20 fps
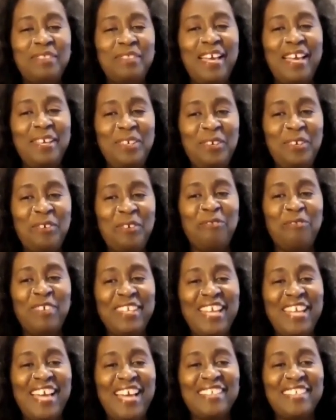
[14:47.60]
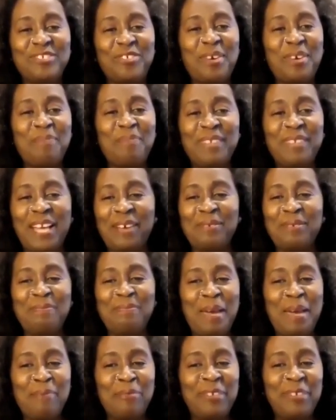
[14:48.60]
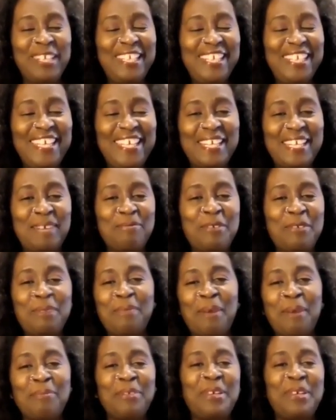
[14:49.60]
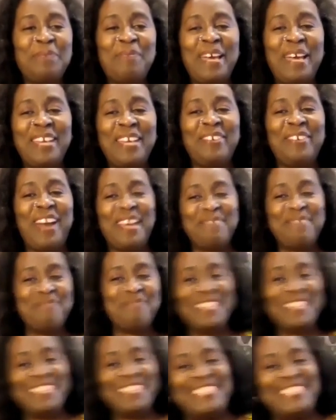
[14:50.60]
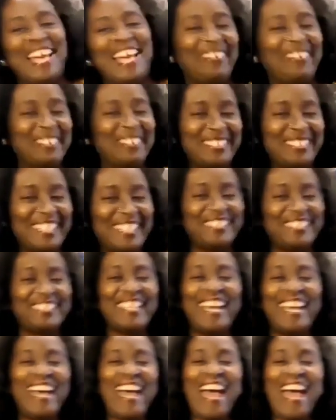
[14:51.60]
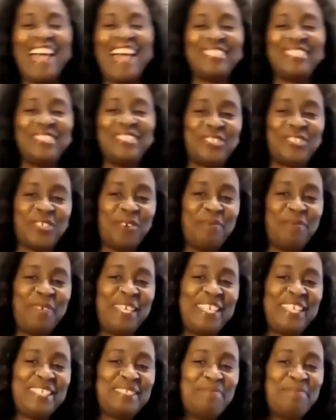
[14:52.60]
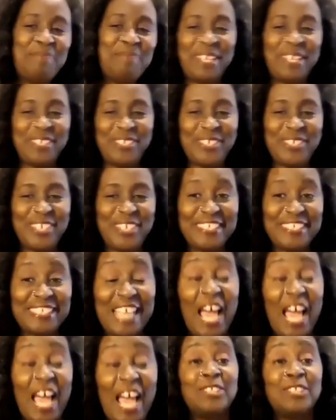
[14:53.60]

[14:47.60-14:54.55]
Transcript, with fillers: Thank you for that trip down memory lane. I'm remembering my grandmother's house as, as you show me these miniatures.